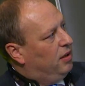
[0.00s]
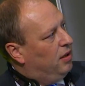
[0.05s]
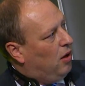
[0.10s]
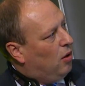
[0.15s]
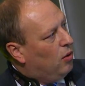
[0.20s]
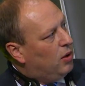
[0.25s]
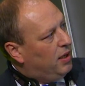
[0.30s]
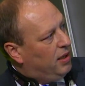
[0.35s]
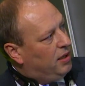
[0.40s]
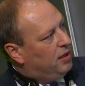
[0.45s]

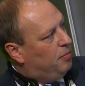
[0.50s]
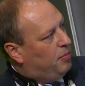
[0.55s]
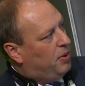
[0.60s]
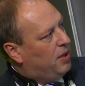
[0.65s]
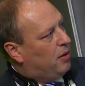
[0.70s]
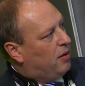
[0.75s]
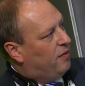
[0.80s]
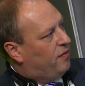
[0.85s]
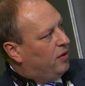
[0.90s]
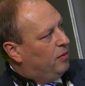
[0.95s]
only in the
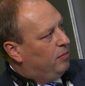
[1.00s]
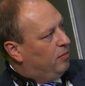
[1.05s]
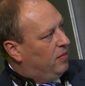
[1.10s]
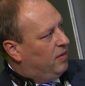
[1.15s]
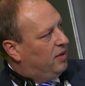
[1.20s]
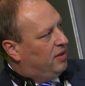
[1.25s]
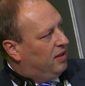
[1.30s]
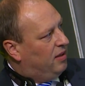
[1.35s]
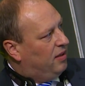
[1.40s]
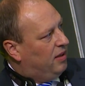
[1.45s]
period
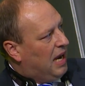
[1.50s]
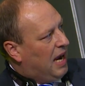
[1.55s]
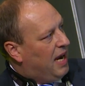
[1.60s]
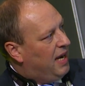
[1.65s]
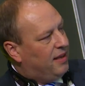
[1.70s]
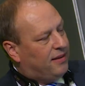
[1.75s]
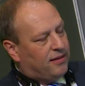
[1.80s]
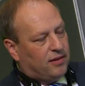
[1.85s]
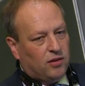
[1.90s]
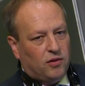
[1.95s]
from the
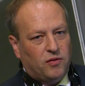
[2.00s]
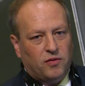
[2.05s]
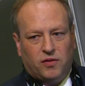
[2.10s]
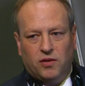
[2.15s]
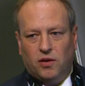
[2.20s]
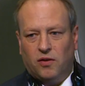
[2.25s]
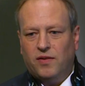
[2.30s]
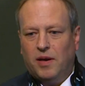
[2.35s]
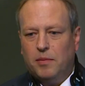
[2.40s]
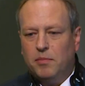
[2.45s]
8th of
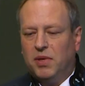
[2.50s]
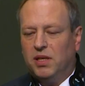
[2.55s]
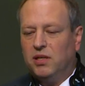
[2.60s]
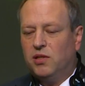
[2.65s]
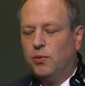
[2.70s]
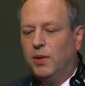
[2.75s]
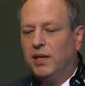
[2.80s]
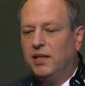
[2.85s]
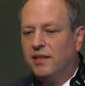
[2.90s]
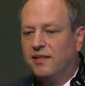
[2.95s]
November
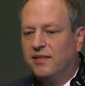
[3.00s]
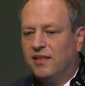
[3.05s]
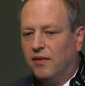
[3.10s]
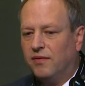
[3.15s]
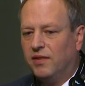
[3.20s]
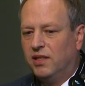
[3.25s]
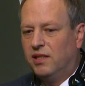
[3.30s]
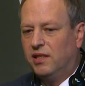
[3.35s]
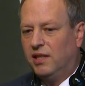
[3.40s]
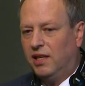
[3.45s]

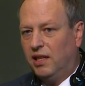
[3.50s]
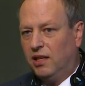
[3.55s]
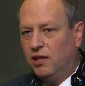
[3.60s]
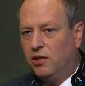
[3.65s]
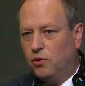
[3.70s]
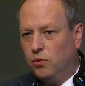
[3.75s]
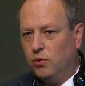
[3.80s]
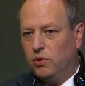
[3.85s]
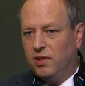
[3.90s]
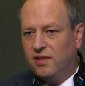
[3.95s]
2017
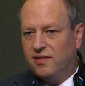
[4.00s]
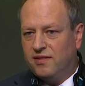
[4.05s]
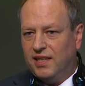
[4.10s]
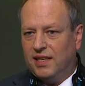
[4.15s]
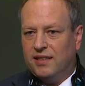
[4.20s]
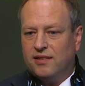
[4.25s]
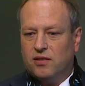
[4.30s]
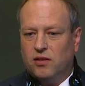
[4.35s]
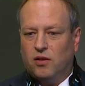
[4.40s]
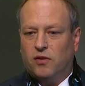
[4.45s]
to the
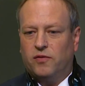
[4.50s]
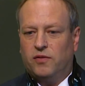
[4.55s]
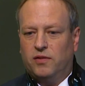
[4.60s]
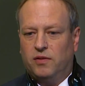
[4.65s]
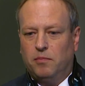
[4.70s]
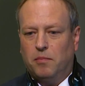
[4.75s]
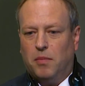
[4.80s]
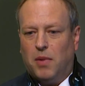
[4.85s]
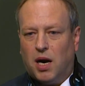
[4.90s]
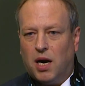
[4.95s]
6th of
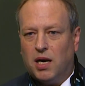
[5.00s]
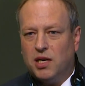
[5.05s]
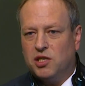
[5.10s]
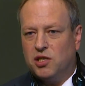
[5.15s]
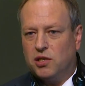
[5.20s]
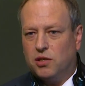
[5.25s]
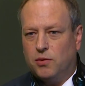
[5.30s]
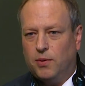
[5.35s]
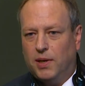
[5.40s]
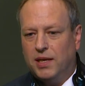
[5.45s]

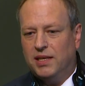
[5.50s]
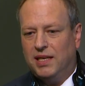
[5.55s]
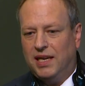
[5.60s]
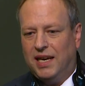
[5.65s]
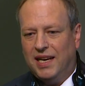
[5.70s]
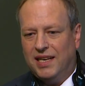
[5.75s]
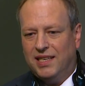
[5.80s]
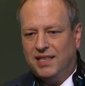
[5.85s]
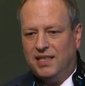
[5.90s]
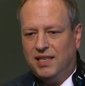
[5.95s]
March
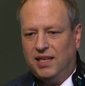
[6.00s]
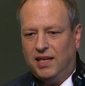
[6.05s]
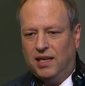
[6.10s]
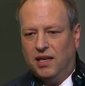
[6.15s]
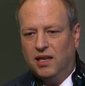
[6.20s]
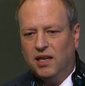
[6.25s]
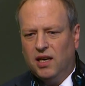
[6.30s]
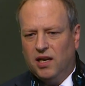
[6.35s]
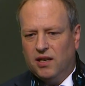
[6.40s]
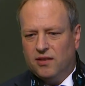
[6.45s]
2018,
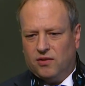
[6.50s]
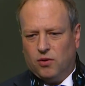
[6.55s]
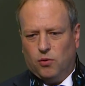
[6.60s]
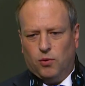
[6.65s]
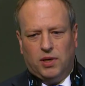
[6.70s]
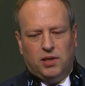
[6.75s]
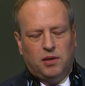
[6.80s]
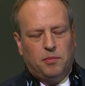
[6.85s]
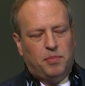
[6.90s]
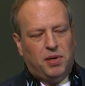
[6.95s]
so
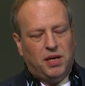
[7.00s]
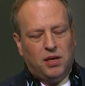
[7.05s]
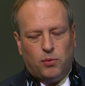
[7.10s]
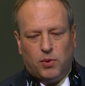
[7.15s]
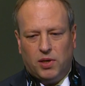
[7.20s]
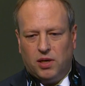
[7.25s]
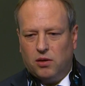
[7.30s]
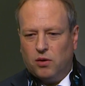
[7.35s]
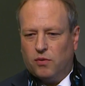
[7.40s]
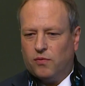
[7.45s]
in a
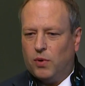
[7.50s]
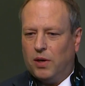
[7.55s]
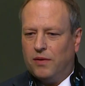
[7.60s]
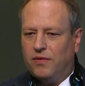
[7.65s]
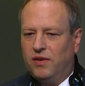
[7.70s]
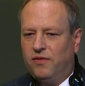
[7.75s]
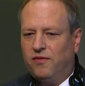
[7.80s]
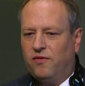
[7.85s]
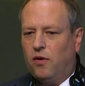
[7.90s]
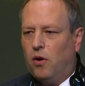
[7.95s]
period of
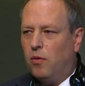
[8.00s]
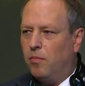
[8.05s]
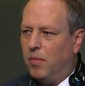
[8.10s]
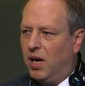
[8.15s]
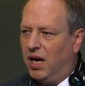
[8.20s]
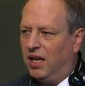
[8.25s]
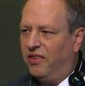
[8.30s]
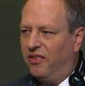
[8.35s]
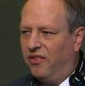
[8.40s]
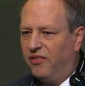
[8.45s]
roughly 4
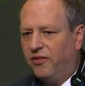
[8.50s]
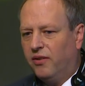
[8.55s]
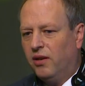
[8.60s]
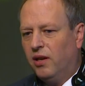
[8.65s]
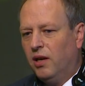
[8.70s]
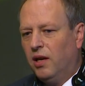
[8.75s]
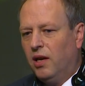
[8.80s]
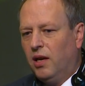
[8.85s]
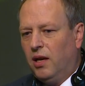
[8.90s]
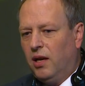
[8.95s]
months,
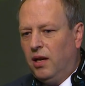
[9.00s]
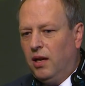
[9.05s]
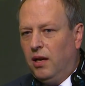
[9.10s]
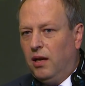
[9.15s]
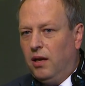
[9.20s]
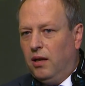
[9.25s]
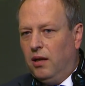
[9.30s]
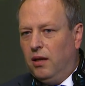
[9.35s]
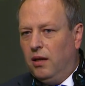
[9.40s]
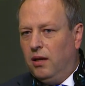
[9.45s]

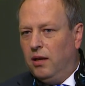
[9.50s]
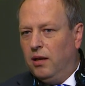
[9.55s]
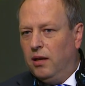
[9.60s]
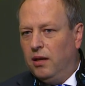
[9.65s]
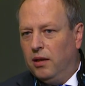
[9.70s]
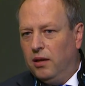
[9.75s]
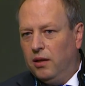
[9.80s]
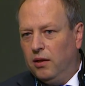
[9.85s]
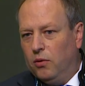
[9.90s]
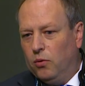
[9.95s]

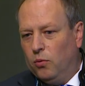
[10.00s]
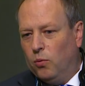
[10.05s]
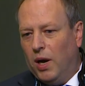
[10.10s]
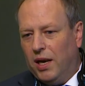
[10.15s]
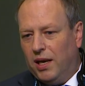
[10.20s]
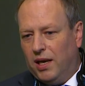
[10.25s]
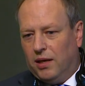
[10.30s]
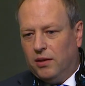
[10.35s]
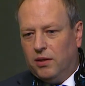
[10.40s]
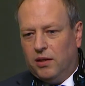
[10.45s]

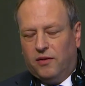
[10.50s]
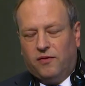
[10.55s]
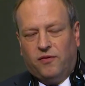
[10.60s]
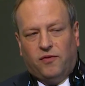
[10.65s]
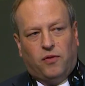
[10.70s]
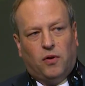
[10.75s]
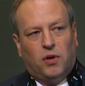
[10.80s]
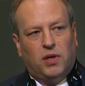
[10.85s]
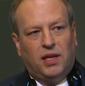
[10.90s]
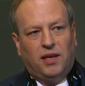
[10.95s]

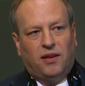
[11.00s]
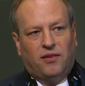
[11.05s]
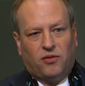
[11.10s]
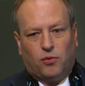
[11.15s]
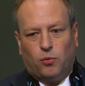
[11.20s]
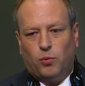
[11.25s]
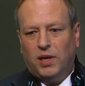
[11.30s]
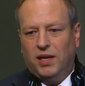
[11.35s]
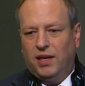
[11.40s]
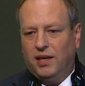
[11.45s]

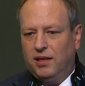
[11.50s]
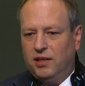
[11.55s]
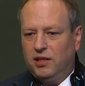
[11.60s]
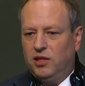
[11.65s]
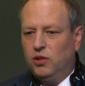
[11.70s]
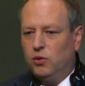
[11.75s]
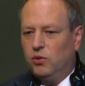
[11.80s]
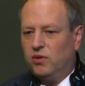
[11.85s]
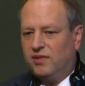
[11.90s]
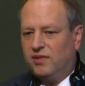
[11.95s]
143 new